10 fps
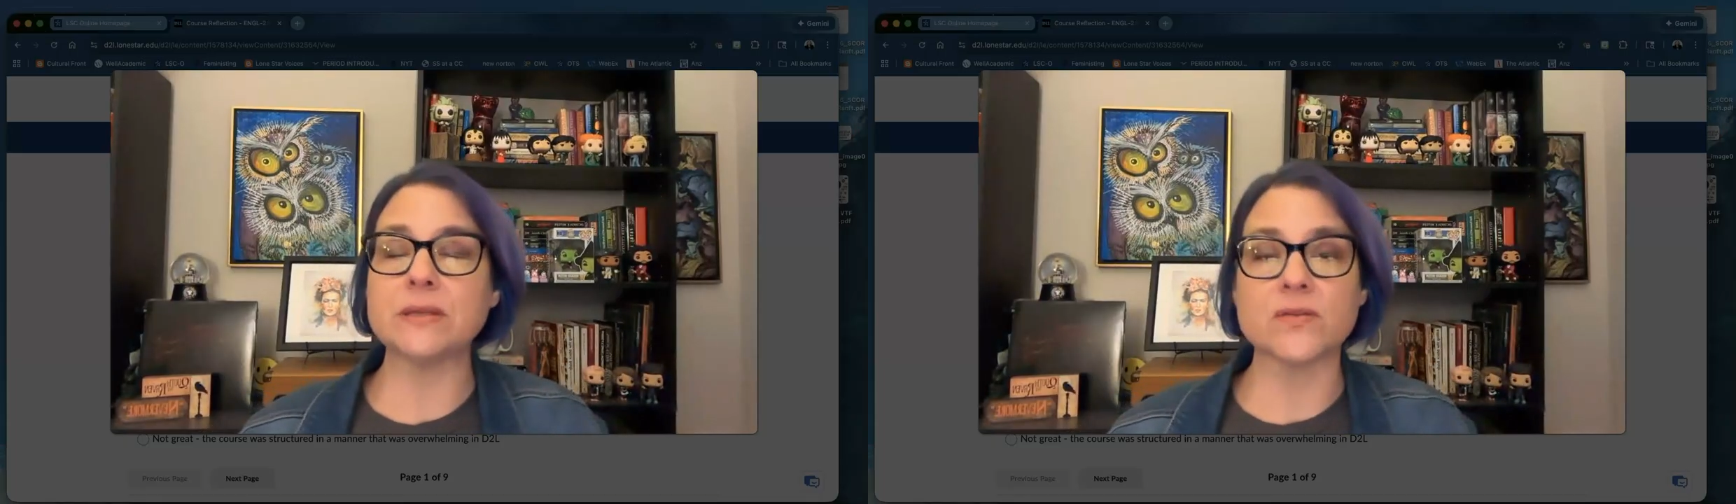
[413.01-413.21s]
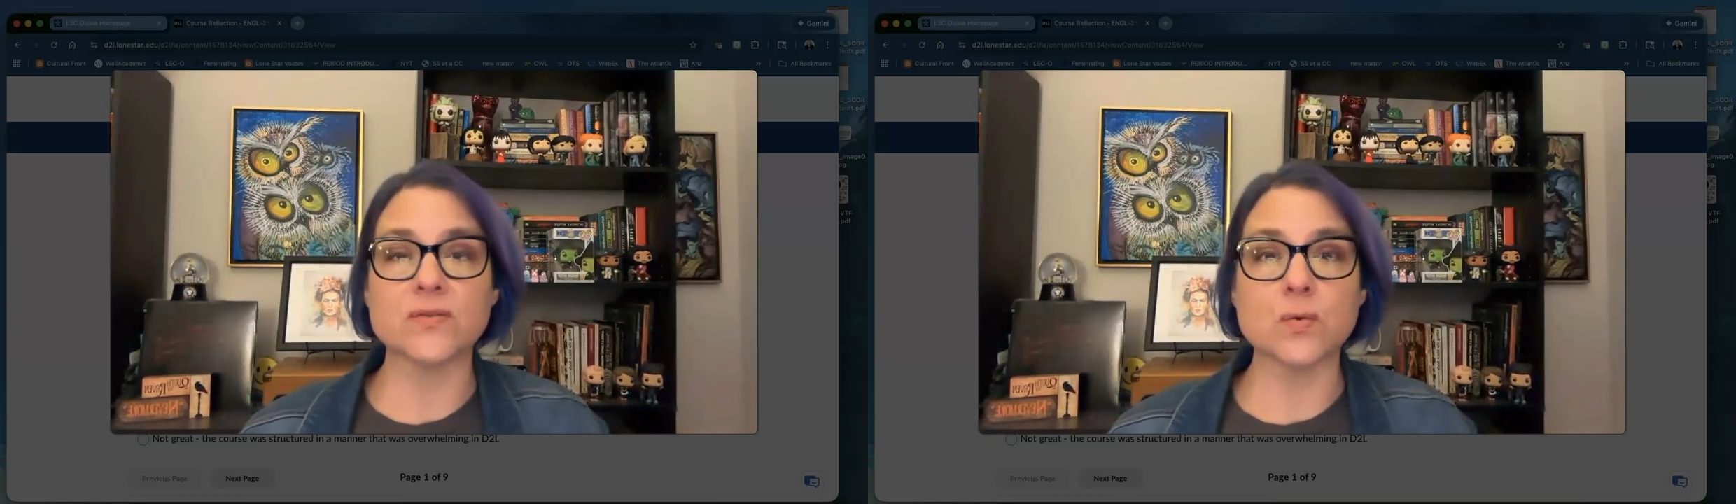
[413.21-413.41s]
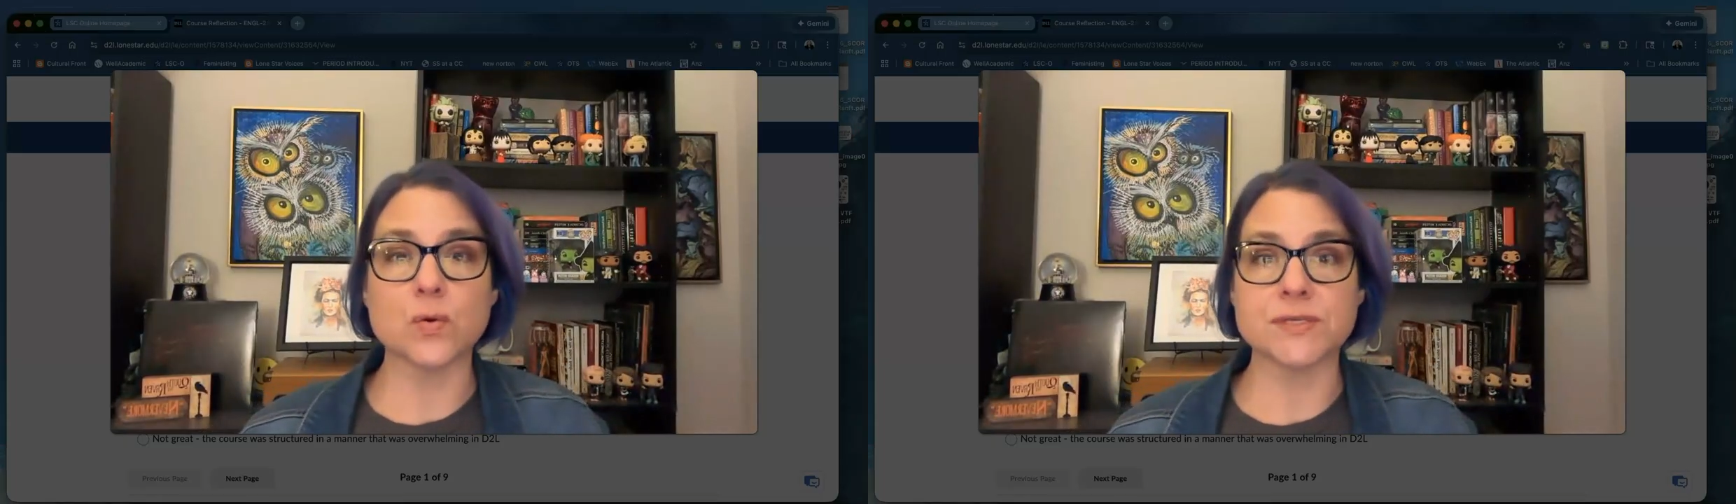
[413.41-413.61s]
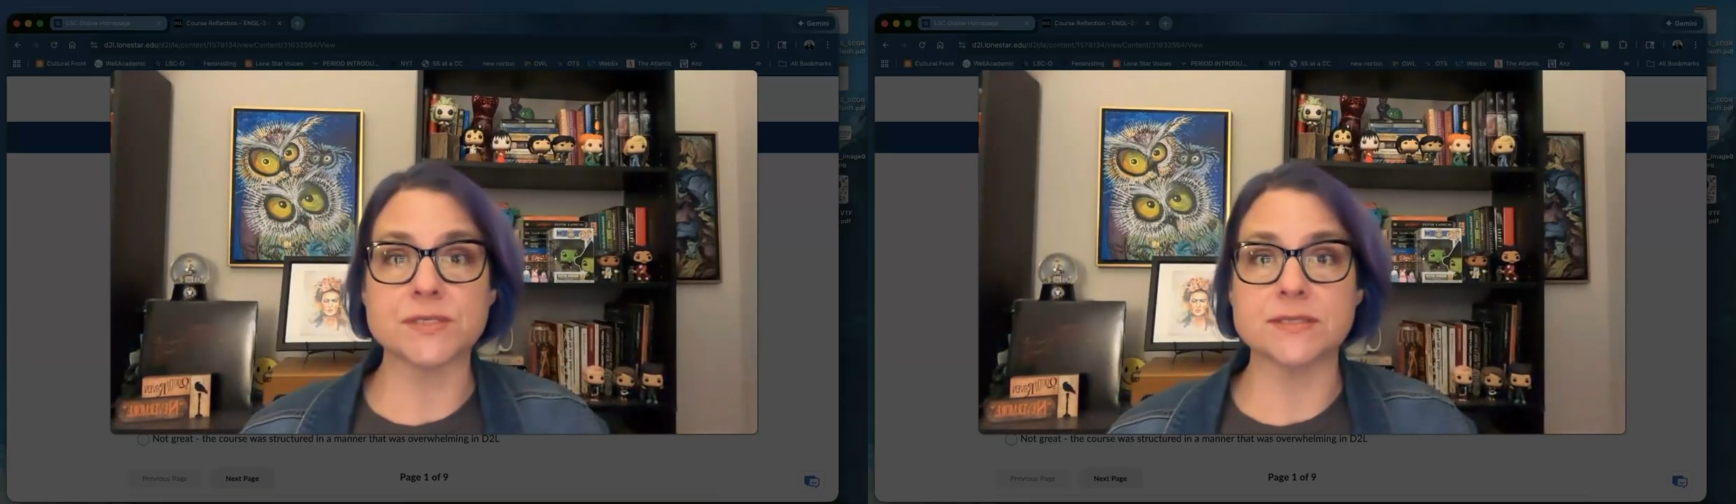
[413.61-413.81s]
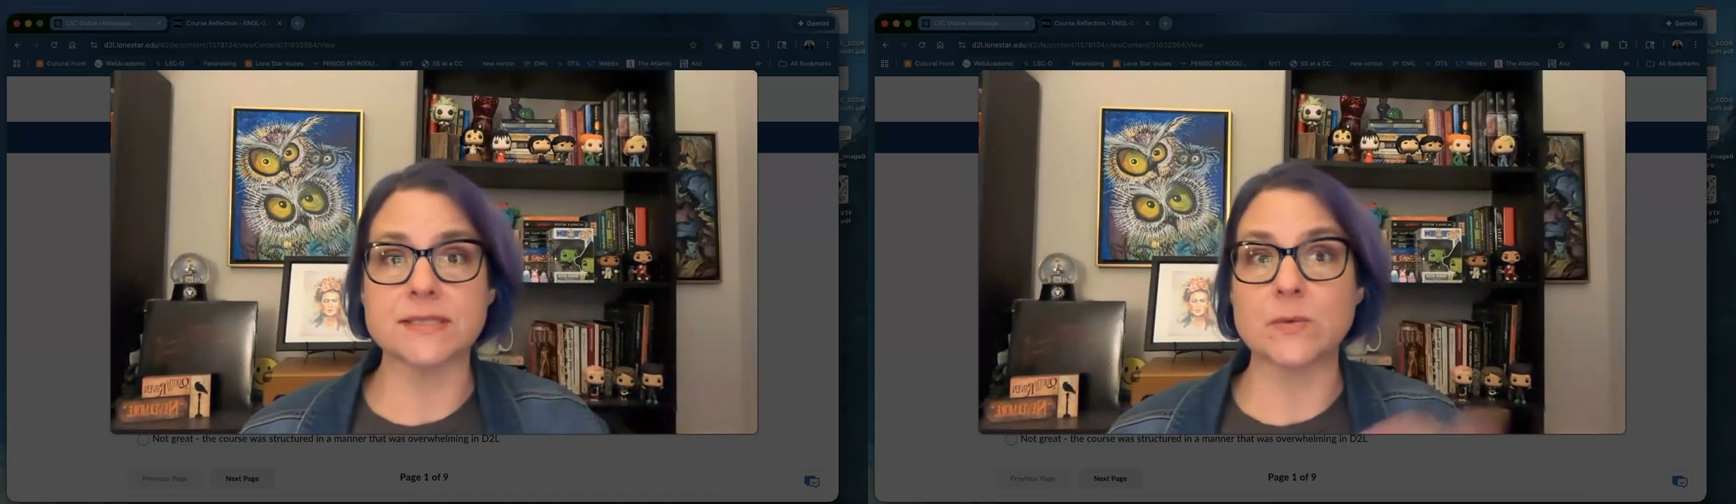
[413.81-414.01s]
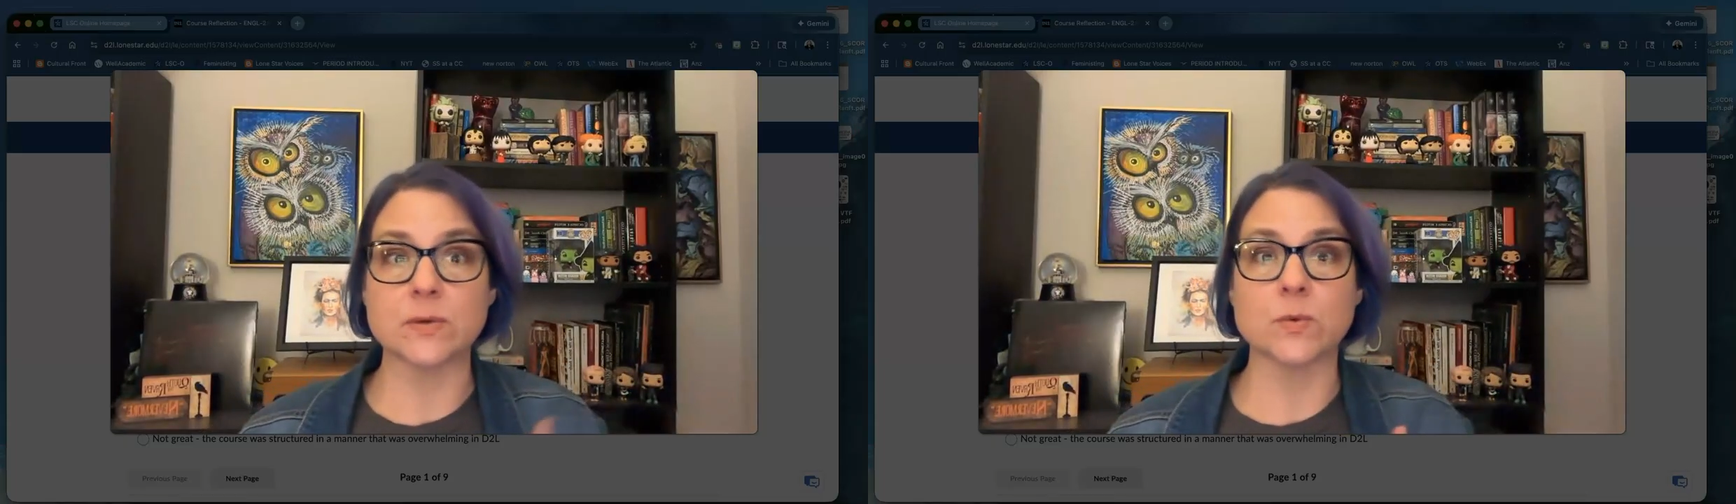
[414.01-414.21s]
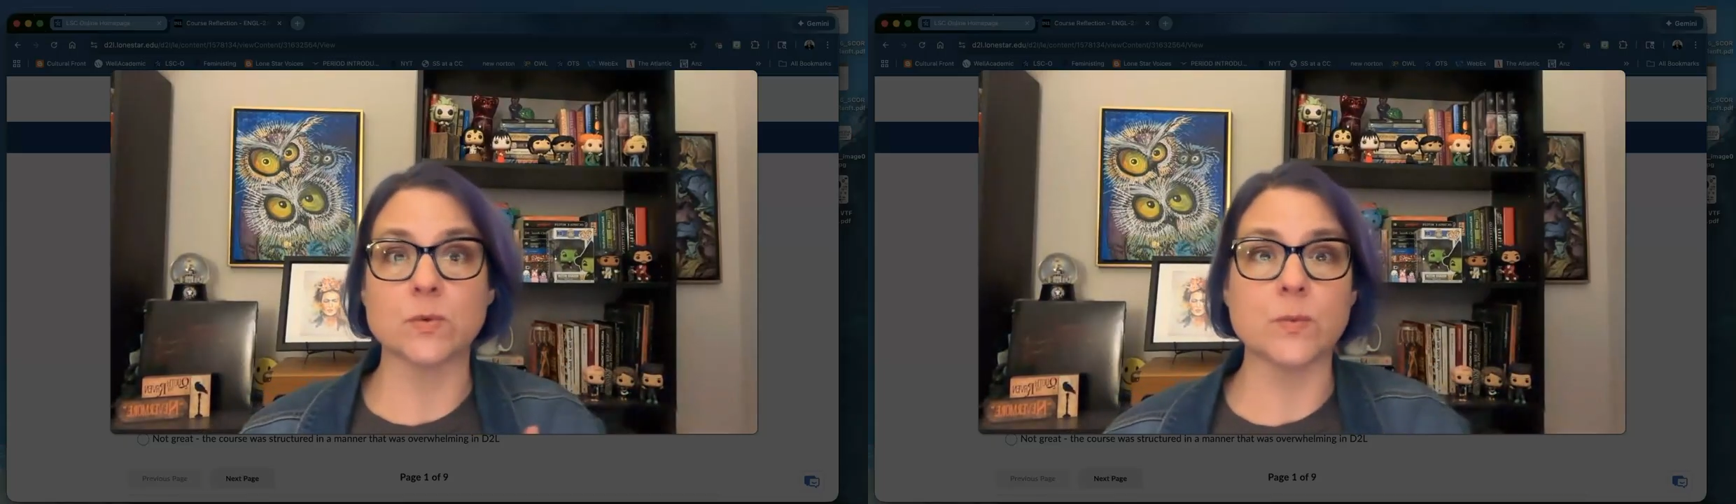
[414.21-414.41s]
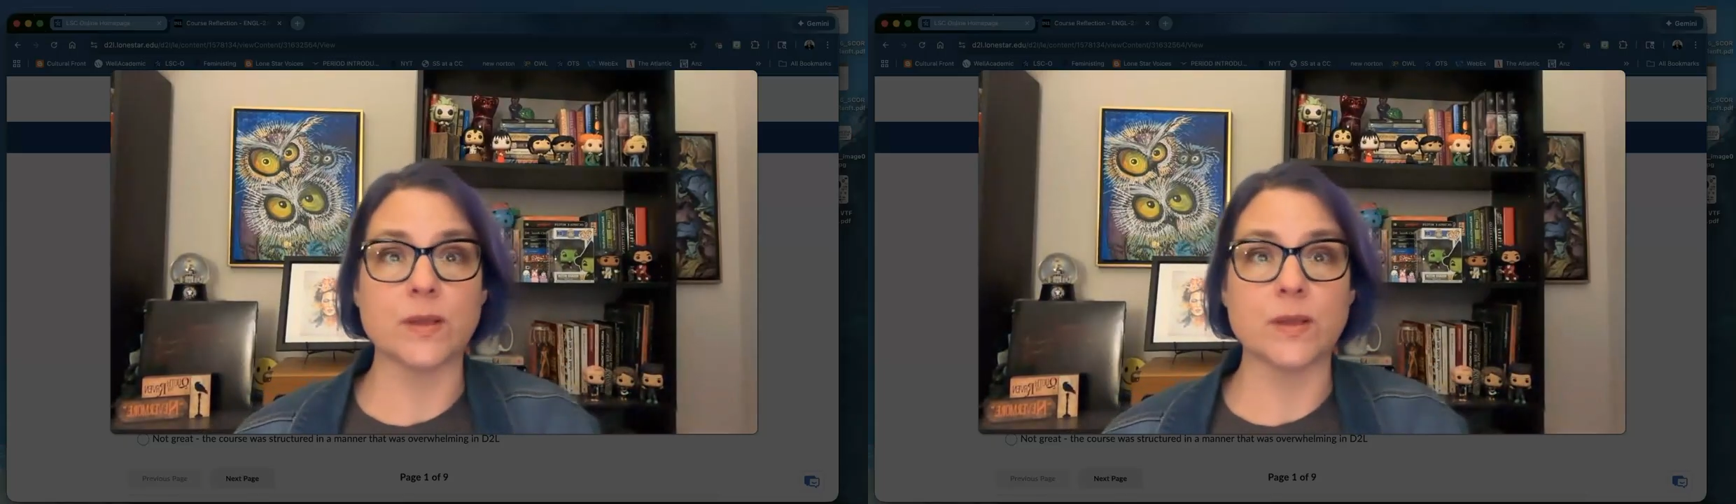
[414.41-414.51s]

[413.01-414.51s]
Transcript: in other courses that would work